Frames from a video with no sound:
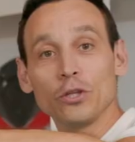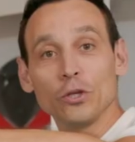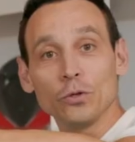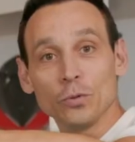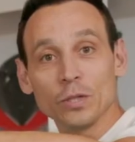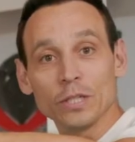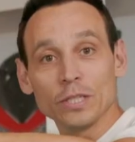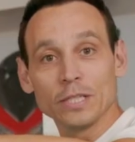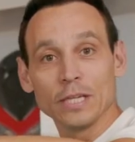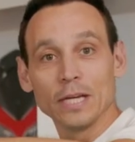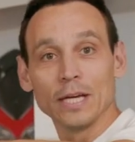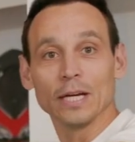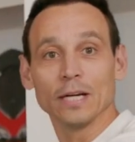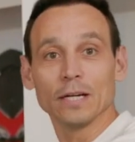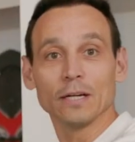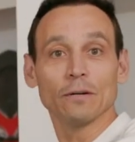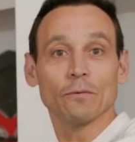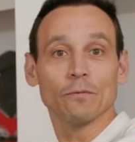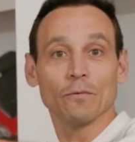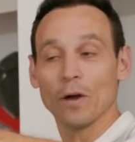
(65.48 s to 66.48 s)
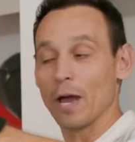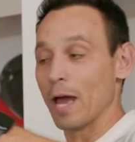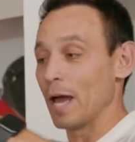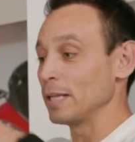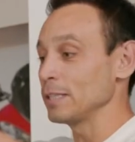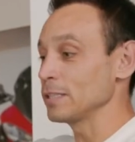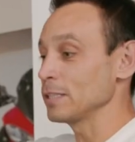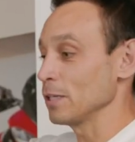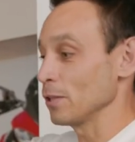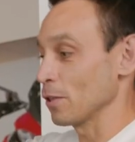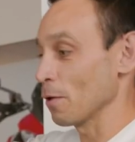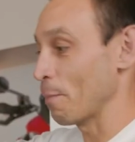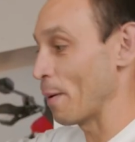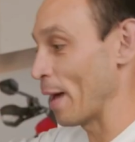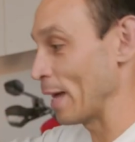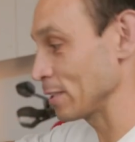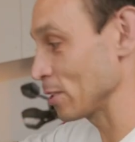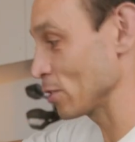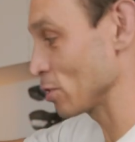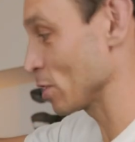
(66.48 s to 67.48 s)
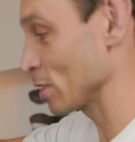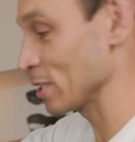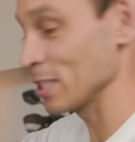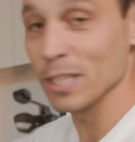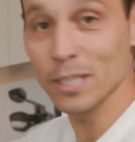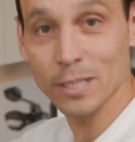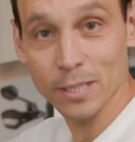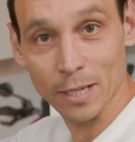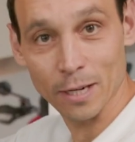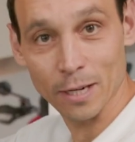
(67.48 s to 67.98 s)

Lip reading: unit here and the passenger seat